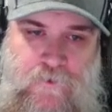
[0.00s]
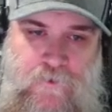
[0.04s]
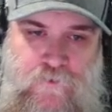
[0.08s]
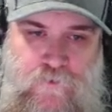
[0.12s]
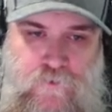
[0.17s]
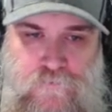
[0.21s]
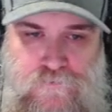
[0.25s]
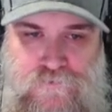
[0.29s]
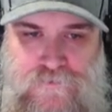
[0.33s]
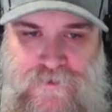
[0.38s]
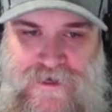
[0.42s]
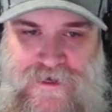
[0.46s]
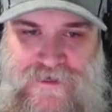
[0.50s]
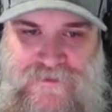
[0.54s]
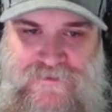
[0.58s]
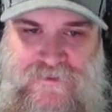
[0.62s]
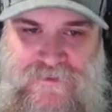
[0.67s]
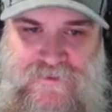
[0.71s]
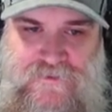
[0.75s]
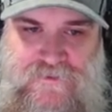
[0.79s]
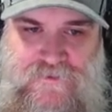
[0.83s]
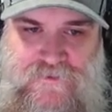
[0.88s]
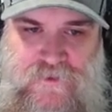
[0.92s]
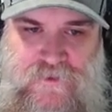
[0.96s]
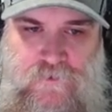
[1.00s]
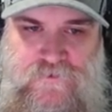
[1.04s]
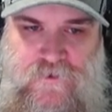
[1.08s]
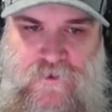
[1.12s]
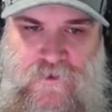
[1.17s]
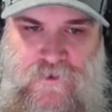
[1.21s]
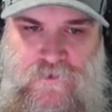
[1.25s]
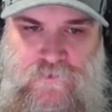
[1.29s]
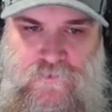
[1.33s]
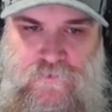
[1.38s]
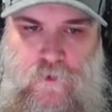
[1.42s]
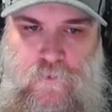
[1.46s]
Cool Plastics, Don't
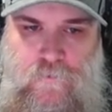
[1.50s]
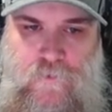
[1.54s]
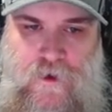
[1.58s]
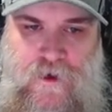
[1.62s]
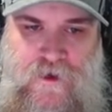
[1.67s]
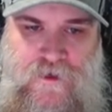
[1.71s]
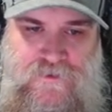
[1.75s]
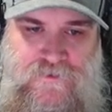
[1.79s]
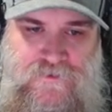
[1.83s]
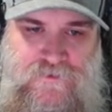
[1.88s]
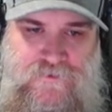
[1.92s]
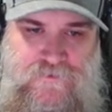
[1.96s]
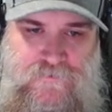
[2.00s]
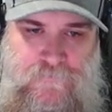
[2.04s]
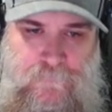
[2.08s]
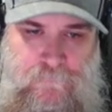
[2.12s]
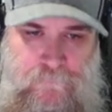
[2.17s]
Talk to Robots,